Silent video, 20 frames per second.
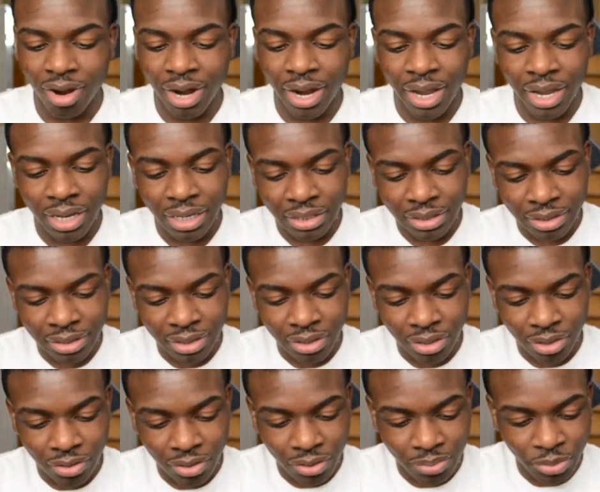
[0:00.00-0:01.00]
All right,
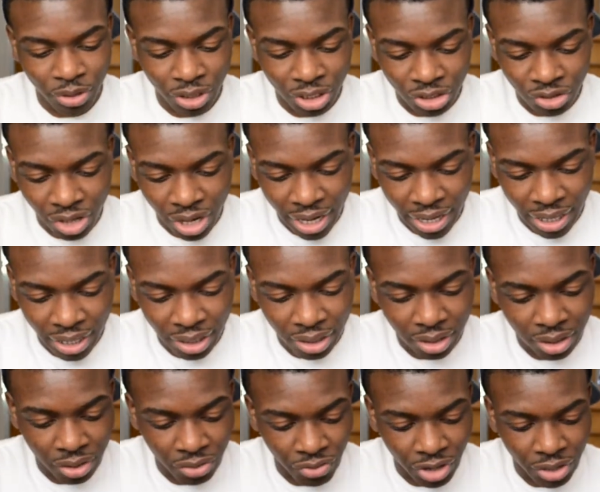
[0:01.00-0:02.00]
so I'm gonna
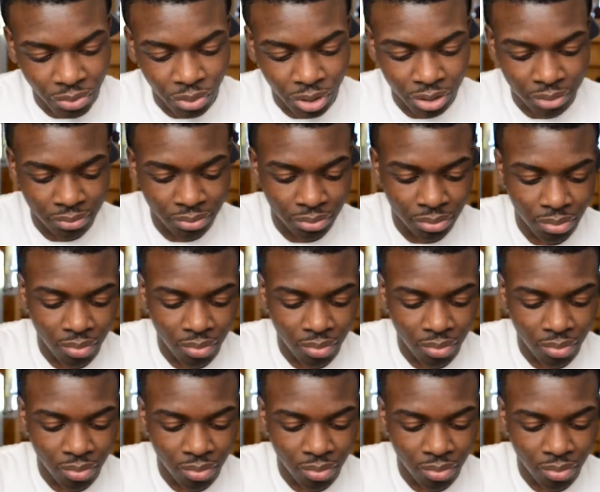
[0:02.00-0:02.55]
try a red one.